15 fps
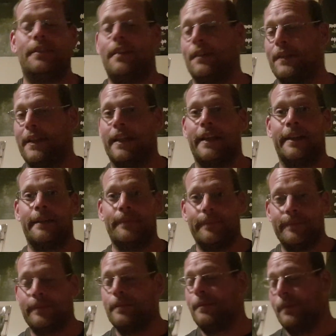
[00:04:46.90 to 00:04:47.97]
Don't care.
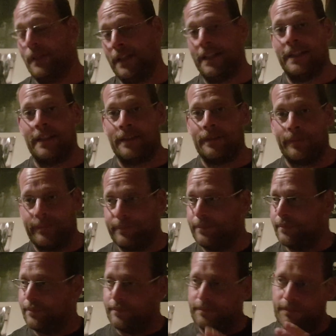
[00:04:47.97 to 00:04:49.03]
Really don't.
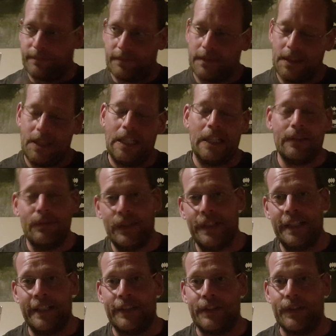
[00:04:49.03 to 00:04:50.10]

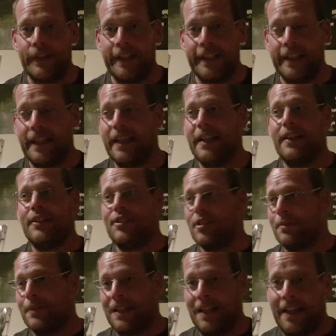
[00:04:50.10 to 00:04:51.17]
Really enjoy it.
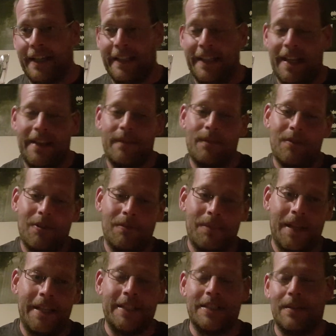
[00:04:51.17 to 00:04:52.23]
John McClane, wrong
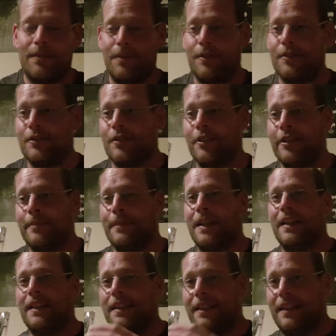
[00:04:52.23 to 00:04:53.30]
place, wrong time.
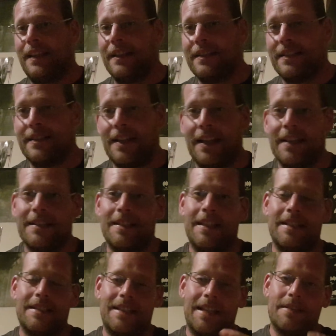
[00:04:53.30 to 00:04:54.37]
Gets his ass
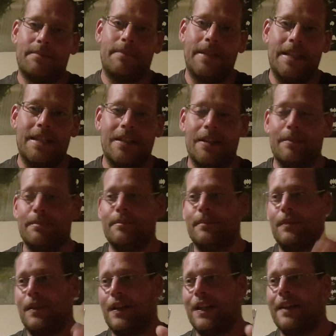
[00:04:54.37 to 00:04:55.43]
kicked, gets beaten up,
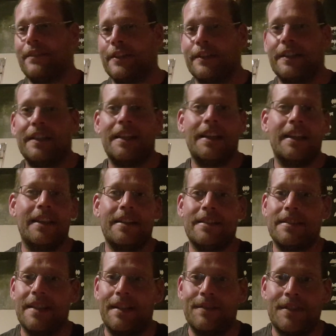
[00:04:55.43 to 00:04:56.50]
whatever.
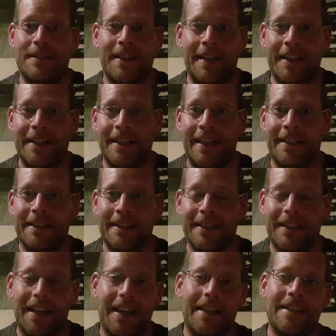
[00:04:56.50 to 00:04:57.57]
Saves the day at the end.
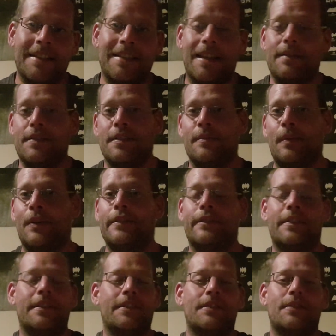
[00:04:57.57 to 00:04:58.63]
And he saves his wife.
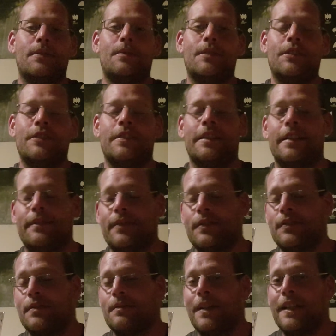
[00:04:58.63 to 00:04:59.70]
It's all good. If I
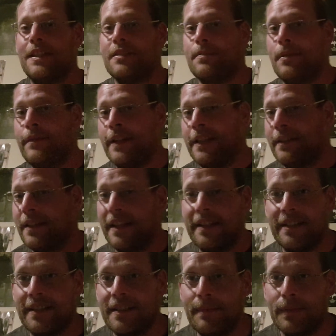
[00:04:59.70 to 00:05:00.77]
was to rate this movie,
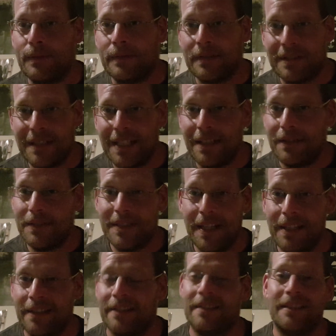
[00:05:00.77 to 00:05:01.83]
it's simple. 10 out of
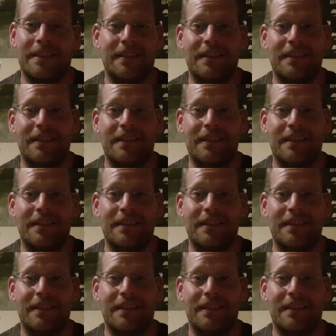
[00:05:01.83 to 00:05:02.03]
10.